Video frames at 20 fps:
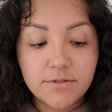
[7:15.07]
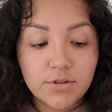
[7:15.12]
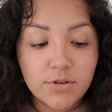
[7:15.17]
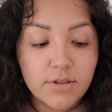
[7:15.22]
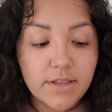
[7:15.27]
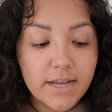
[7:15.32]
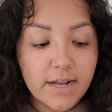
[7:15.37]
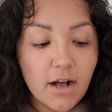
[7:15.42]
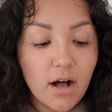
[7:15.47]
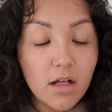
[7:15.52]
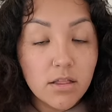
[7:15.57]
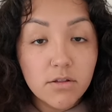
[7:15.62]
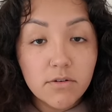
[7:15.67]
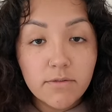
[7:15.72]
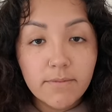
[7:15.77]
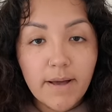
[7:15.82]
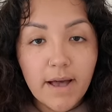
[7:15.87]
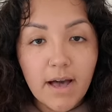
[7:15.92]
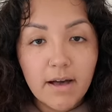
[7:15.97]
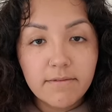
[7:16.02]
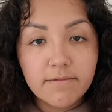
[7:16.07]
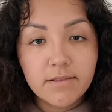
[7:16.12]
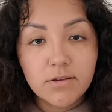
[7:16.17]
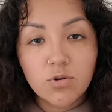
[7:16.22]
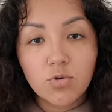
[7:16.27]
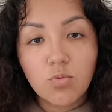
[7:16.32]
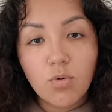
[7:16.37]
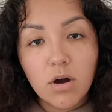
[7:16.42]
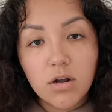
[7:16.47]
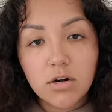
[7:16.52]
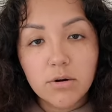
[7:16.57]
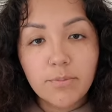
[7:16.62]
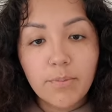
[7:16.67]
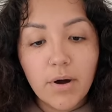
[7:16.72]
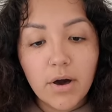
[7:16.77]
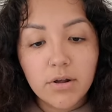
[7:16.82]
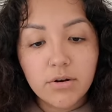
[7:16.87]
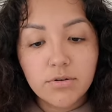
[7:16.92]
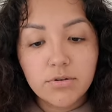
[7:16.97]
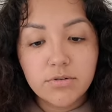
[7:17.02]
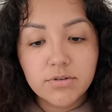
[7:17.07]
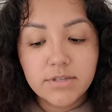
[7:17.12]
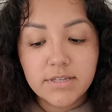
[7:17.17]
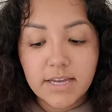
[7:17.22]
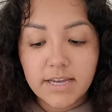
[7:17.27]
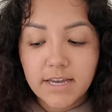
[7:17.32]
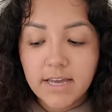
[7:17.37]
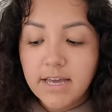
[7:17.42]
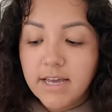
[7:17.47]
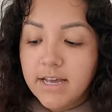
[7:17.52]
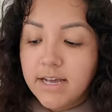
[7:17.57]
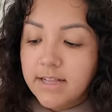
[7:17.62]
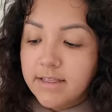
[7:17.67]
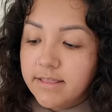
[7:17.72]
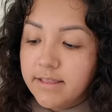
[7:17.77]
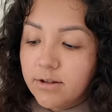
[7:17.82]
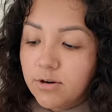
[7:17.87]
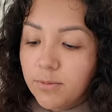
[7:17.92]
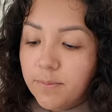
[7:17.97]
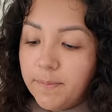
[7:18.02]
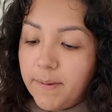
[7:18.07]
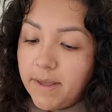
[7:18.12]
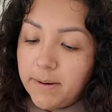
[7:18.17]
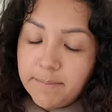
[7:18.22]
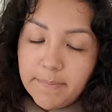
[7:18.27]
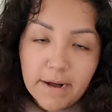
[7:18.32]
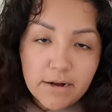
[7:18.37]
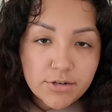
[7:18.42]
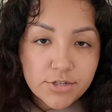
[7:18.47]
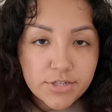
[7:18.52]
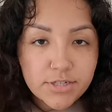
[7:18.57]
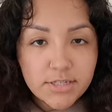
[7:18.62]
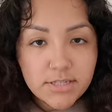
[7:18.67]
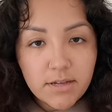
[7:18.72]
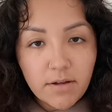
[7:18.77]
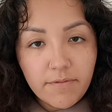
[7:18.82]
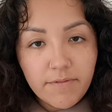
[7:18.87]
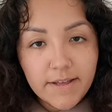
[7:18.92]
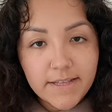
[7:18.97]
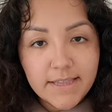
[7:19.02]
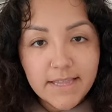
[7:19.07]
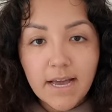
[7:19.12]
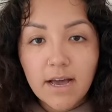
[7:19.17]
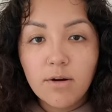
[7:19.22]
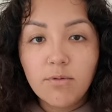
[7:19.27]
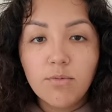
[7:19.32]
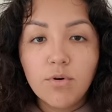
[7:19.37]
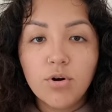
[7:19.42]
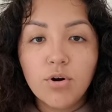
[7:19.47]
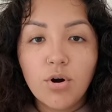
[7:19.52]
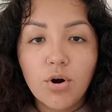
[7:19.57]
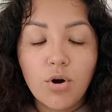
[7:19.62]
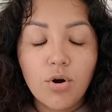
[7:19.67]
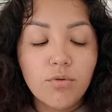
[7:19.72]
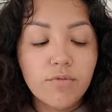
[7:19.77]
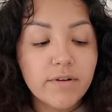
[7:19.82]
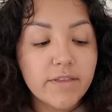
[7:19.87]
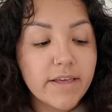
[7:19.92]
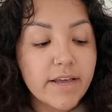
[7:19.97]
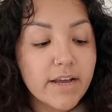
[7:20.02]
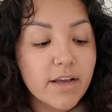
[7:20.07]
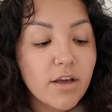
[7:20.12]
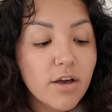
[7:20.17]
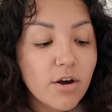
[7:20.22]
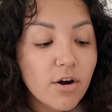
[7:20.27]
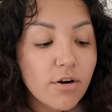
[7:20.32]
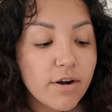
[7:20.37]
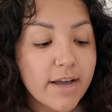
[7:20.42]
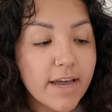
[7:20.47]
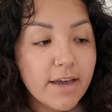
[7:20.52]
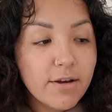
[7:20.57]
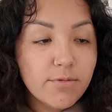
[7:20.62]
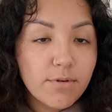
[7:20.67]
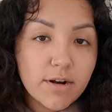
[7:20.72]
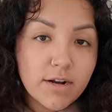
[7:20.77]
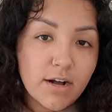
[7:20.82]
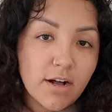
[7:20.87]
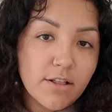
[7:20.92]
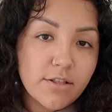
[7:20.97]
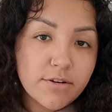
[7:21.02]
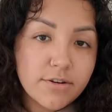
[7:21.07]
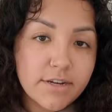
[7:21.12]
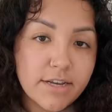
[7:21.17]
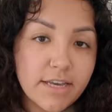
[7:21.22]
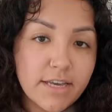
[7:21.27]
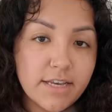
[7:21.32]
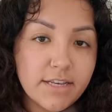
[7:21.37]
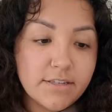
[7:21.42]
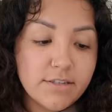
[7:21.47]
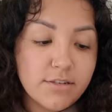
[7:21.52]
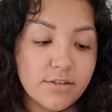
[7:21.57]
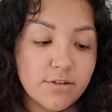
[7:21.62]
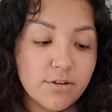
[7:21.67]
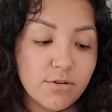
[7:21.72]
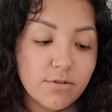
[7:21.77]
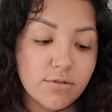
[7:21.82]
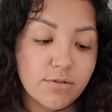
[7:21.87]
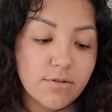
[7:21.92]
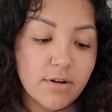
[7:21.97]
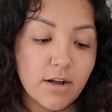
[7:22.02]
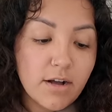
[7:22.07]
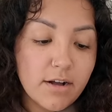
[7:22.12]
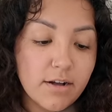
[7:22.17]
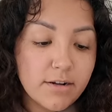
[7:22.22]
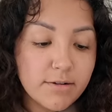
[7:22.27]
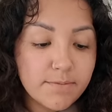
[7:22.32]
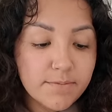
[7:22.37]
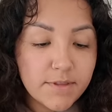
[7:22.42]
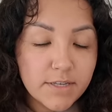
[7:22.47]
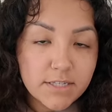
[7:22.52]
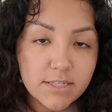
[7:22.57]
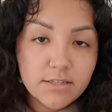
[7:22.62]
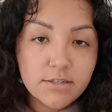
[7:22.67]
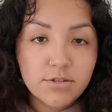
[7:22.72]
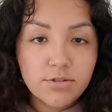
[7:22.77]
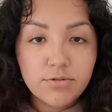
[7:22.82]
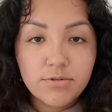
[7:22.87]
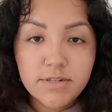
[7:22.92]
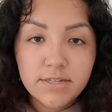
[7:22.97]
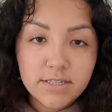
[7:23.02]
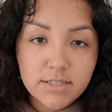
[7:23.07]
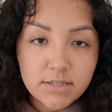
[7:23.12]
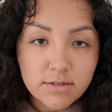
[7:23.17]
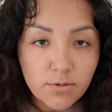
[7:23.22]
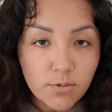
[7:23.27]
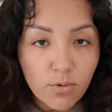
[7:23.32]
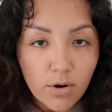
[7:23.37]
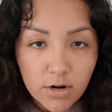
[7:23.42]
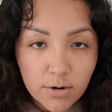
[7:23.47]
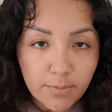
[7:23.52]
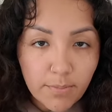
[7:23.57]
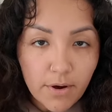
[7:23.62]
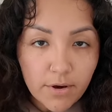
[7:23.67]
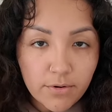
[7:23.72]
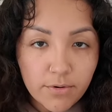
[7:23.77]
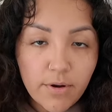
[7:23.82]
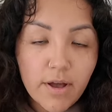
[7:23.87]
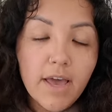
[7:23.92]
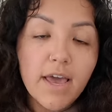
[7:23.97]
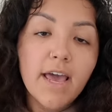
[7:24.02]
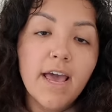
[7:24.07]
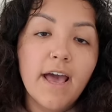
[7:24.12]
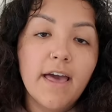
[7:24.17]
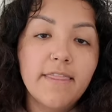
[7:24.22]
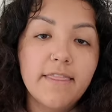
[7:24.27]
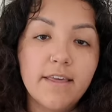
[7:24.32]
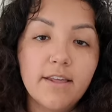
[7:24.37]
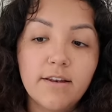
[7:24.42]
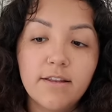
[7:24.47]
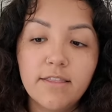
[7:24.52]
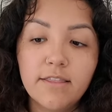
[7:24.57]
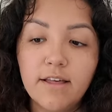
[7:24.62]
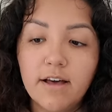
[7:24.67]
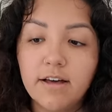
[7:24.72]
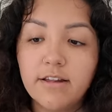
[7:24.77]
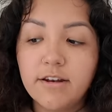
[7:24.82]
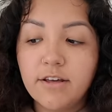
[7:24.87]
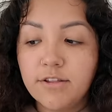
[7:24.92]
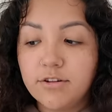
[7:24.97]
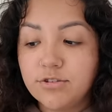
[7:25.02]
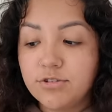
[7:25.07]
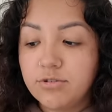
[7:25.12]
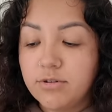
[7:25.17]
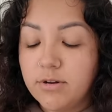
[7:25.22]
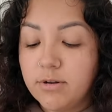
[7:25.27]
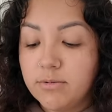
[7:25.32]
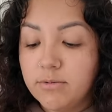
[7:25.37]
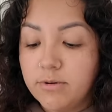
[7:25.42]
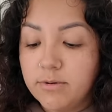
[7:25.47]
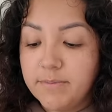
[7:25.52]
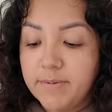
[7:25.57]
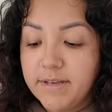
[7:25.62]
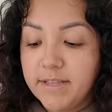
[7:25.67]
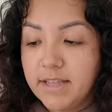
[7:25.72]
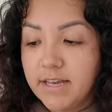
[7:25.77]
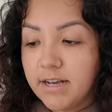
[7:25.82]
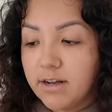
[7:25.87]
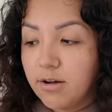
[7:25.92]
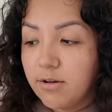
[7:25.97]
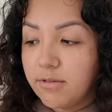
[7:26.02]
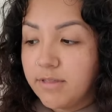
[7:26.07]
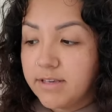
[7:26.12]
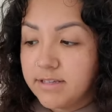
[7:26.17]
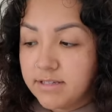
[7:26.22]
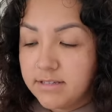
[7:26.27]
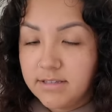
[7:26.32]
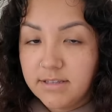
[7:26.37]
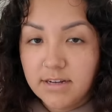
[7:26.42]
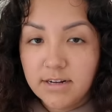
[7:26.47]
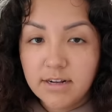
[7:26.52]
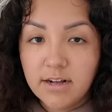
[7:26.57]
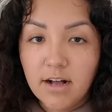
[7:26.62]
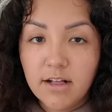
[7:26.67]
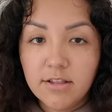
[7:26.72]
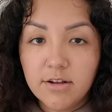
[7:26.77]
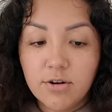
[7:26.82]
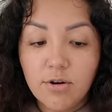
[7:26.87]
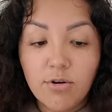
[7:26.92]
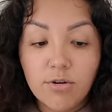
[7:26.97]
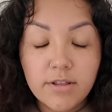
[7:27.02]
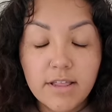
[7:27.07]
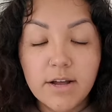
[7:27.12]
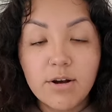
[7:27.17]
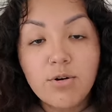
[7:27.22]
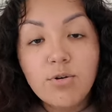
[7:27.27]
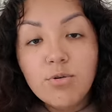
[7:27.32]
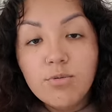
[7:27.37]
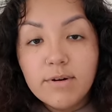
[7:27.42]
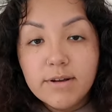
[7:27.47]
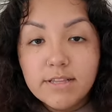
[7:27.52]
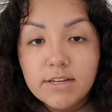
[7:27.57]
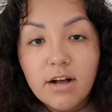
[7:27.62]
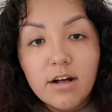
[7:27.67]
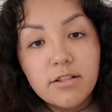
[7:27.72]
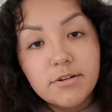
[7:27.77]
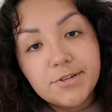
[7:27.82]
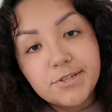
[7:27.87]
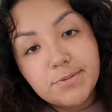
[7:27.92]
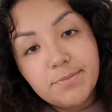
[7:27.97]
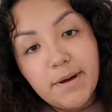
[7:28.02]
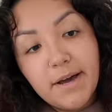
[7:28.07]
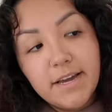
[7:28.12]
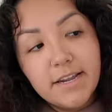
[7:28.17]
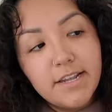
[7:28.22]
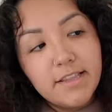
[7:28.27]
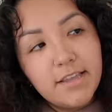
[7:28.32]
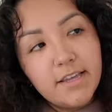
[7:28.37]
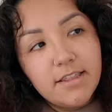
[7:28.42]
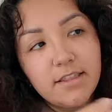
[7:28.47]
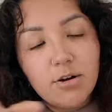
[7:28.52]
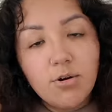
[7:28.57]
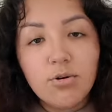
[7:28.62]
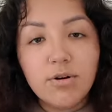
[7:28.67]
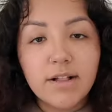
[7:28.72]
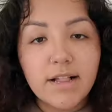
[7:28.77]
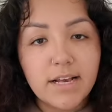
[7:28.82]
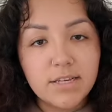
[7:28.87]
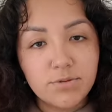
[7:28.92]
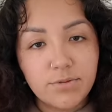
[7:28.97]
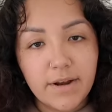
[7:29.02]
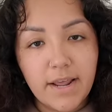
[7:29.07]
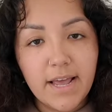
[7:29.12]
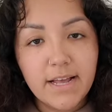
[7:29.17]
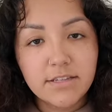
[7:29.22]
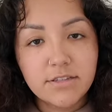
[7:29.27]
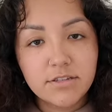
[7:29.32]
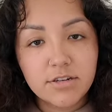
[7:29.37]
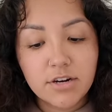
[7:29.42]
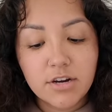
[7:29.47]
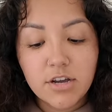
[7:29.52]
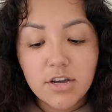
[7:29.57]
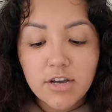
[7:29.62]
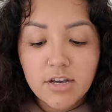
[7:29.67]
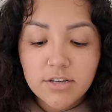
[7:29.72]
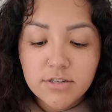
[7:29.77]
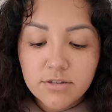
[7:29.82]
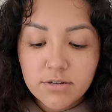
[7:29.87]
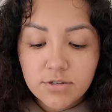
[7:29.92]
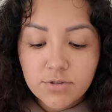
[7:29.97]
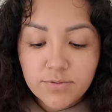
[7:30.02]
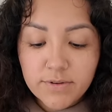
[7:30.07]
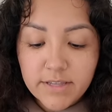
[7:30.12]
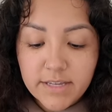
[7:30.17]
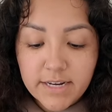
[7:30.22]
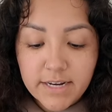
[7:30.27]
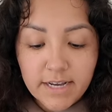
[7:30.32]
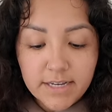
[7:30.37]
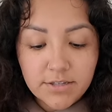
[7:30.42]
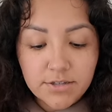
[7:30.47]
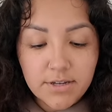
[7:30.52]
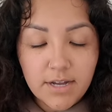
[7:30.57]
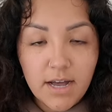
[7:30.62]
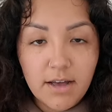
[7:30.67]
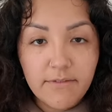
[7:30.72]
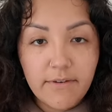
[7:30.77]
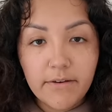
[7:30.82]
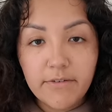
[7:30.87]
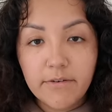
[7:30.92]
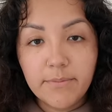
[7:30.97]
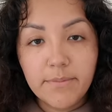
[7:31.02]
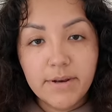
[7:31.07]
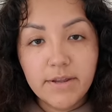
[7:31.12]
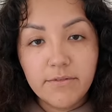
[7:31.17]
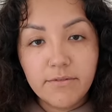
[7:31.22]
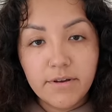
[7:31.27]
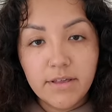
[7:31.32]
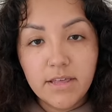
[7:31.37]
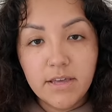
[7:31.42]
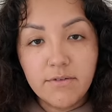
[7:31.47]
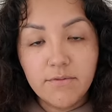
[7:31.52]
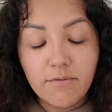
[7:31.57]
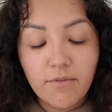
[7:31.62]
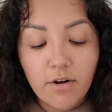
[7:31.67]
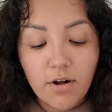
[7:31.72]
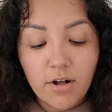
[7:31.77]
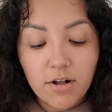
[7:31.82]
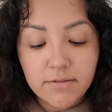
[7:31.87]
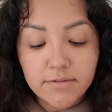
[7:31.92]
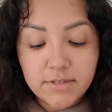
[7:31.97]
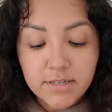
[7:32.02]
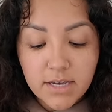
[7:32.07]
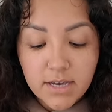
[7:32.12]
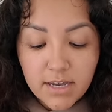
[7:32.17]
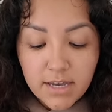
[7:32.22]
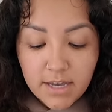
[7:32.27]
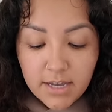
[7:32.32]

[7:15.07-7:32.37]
So like all of them have little water bottles, like little pen pouches, stuff like that. And we'll go over like, okay, what color is, you know, this student's water bottle? And then another student will be like, oh, this is their color. Or like, oh, what color is mine? And then the whole class would answer. So it's really nice to have everybody really involved.